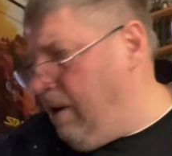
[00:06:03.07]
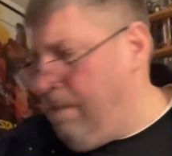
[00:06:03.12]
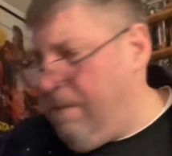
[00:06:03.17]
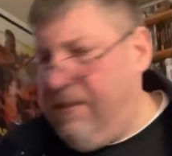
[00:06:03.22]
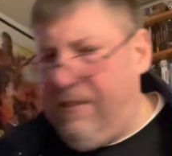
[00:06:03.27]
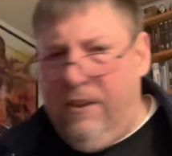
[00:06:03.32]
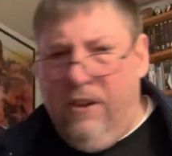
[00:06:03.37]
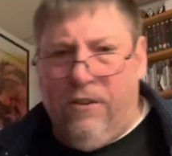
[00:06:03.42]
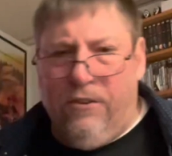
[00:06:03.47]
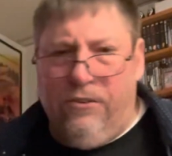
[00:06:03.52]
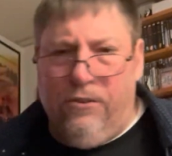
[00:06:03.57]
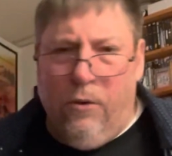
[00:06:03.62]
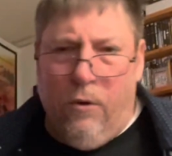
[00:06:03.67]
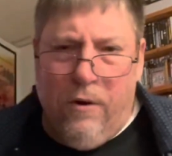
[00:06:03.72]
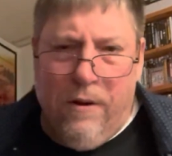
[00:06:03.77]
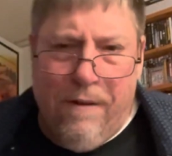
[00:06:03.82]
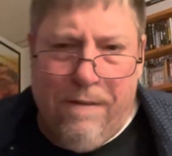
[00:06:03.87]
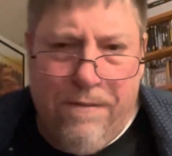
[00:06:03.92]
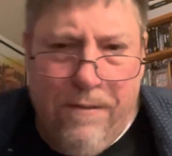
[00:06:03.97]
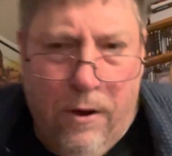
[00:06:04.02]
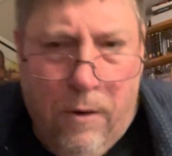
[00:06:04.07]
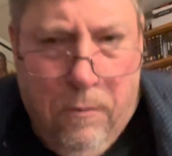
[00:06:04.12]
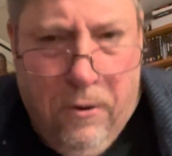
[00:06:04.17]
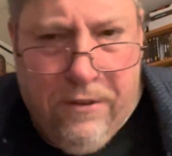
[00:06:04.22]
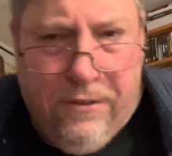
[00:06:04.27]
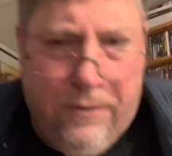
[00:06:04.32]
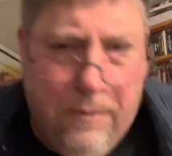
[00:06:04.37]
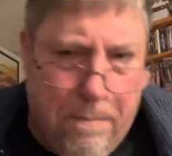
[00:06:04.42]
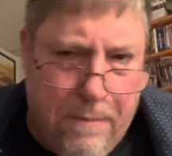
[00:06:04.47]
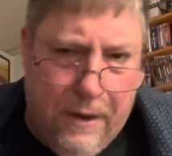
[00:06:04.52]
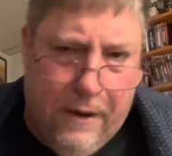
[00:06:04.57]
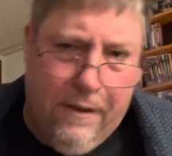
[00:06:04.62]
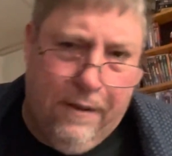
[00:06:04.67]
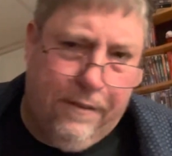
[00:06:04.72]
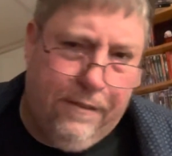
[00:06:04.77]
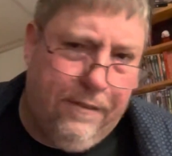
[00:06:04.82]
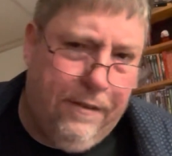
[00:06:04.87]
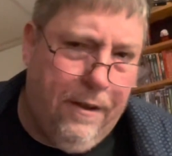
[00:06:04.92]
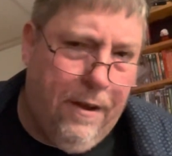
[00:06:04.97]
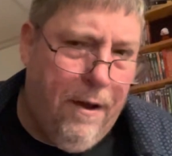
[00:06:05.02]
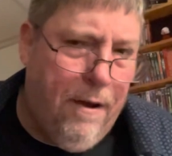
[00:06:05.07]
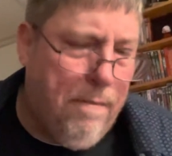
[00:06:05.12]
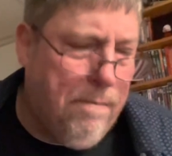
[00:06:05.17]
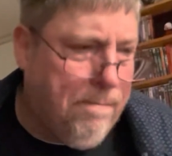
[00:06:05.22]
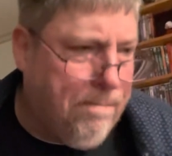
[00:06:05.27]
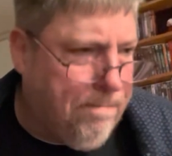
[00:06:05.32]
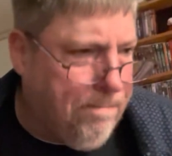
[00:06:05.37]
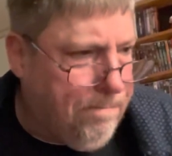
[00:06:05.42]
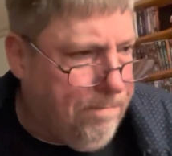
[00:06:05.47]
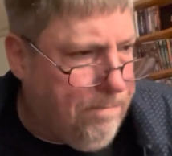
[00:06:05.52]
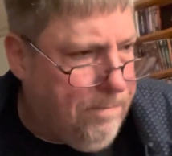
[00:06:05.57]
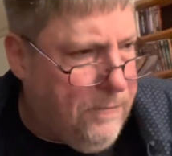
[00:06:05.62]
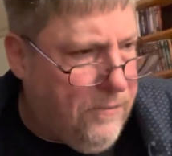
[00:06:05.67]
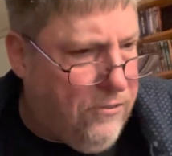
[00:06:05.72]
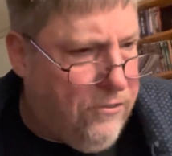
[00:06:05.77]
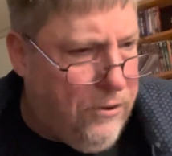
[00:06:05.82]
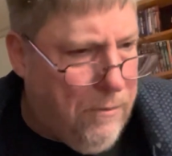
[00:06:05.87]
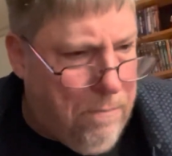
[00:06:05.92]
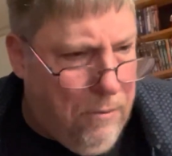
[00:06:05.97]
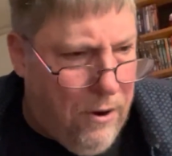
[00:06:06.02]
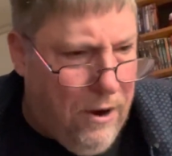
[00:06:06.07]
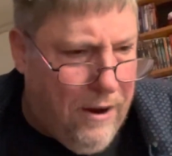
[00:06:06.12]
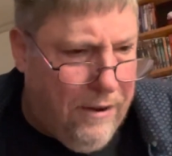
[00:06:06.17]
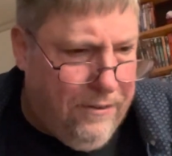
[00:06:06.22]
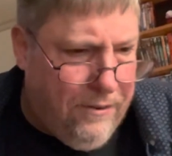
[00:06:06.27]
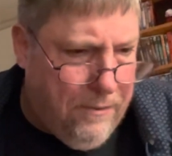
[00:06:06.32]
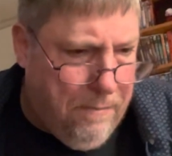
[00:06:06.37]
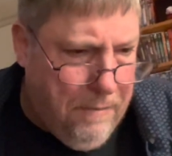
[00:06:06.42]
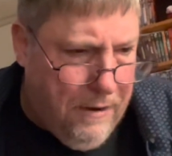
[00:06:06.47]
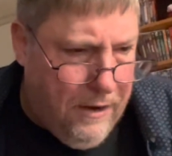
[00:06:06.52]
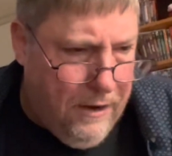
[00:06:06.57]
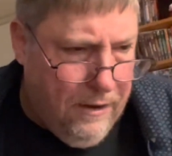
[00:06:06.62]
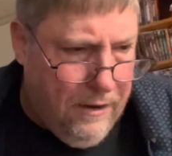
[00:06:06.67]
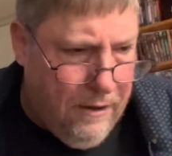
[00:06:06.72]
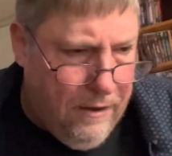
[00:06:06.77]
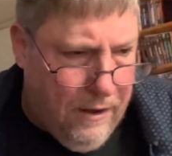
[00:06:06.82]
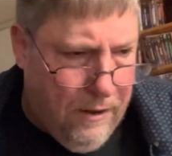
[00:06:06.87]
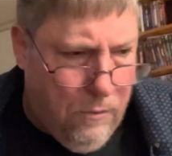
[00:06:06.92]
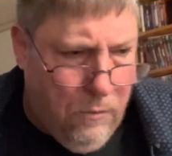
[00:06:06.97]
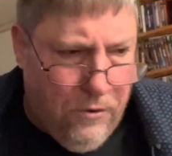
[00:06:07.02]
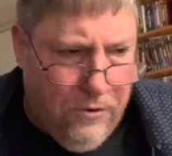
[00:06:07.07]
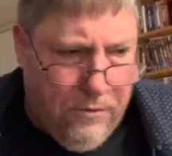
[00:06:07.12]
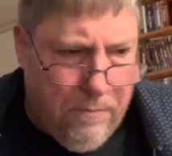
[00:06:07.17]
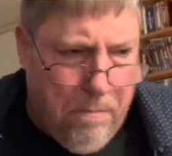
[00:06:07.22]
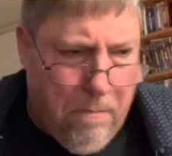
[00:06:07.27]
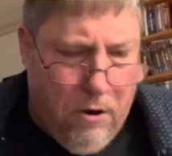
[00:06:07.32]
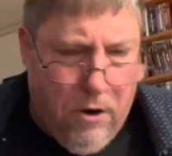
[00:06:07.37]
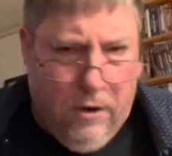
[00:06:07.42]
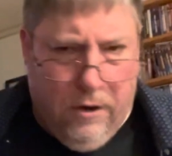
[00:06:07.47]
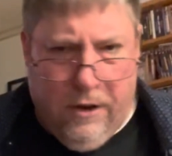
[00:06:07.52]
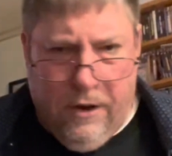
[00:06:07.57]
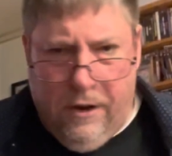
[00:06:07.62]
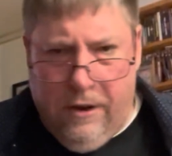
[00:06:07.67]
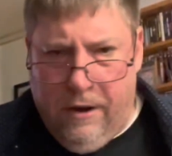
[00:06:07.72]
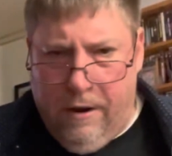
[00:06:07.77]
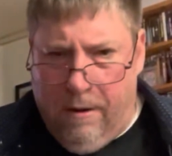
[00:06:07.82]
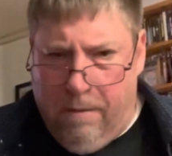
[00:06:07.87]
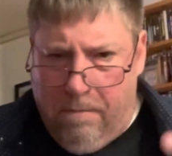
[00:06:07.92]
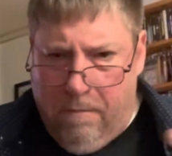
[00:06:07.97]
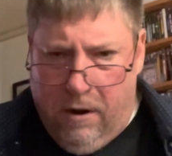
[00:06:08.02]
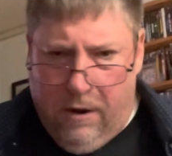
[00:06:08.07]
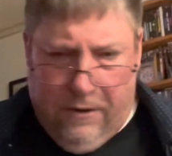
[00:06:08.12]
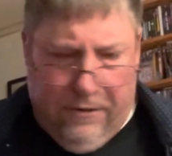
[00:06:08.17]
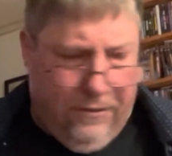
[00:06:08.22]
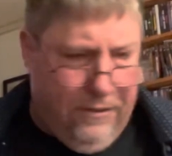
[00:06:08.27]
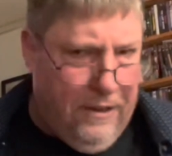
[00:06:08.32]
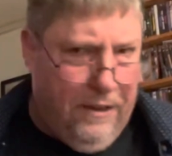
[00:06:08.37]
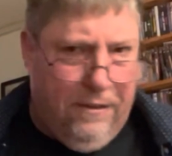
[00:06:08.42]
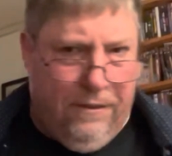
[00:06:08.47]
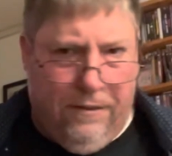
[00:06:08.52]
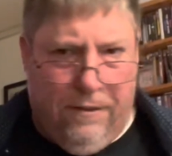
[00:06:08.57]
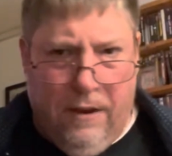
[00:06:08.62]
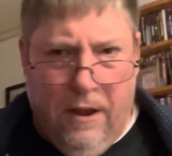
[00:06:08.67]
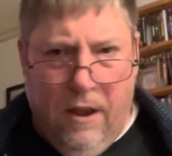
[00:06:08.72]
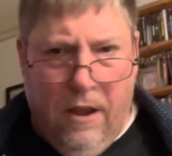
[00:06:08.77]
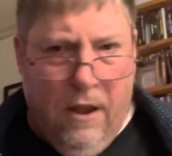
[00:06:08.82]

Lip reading: but the Osorio film was the biggest surprise to me that was marketed amongst these.